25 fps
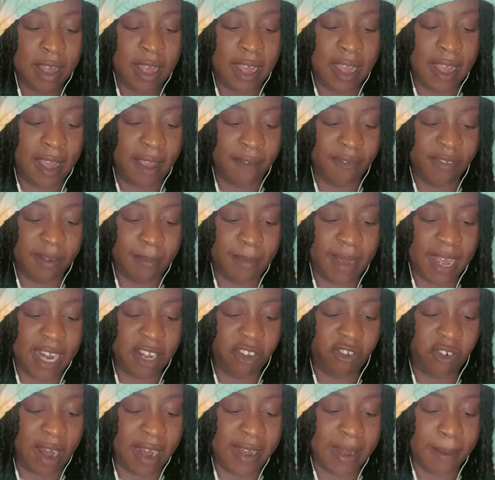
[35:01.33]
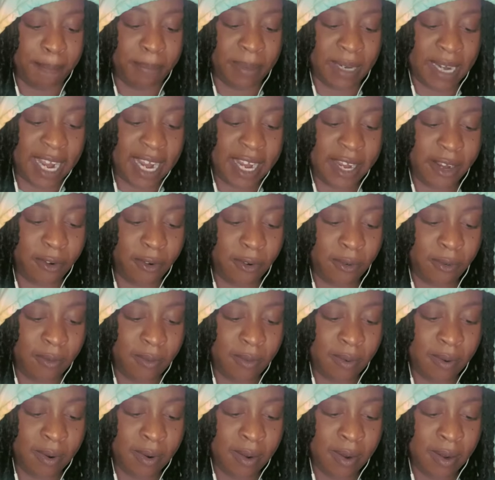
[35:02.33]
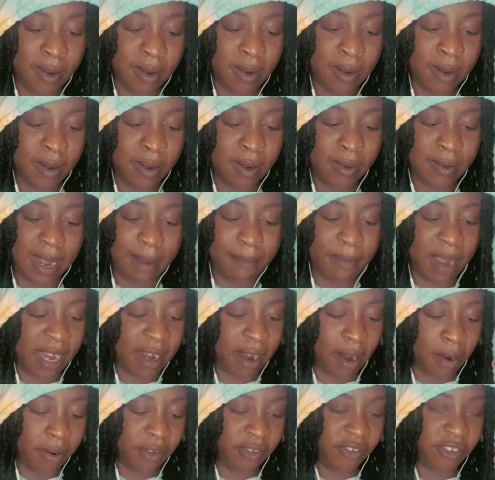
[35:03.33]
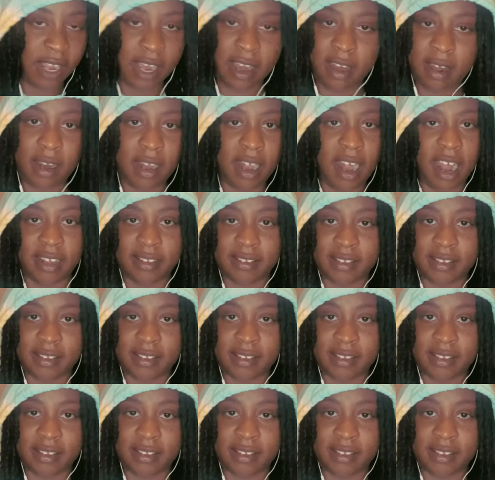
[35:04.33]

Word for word: If somebody tried to play you, they might go to jail the next